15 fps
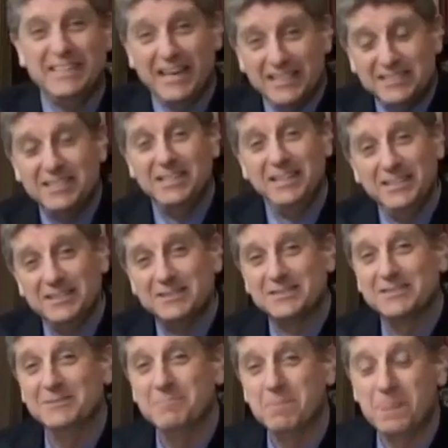Yes, it
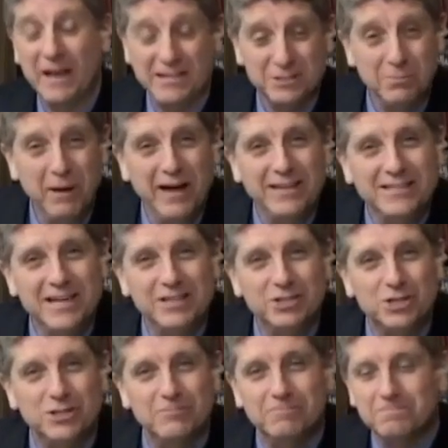is. That's my
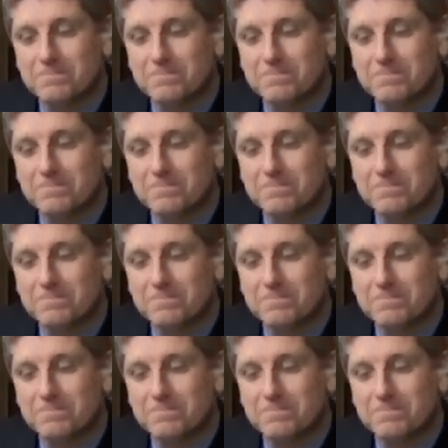intention.